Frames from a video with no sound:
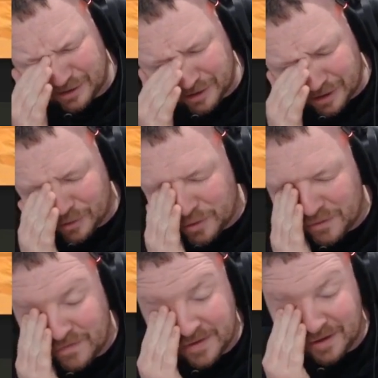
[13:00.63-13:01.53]
I want to
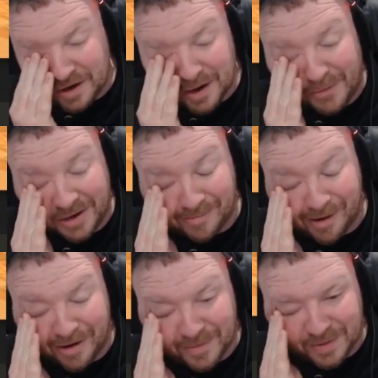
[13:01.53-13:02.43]
feel like I'm the
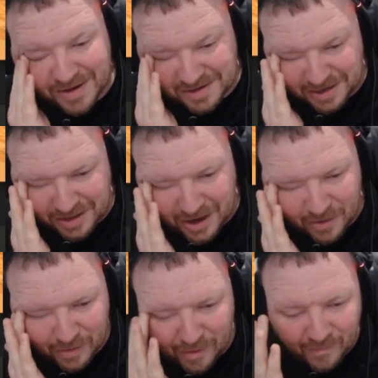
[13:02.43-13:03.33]
smartest person in the
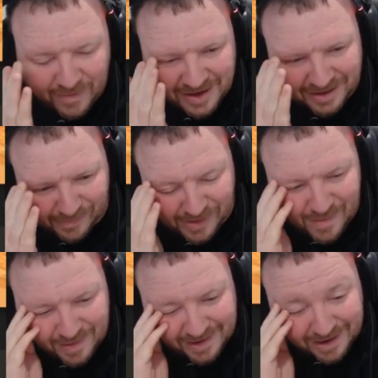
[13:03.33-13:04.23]
room because I'm
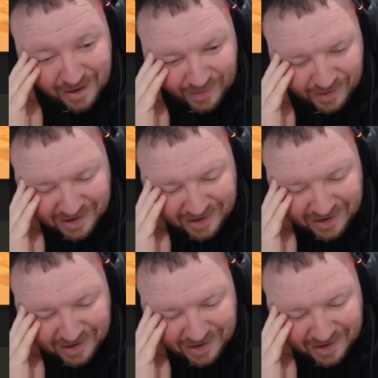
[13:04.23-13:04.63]
probably not.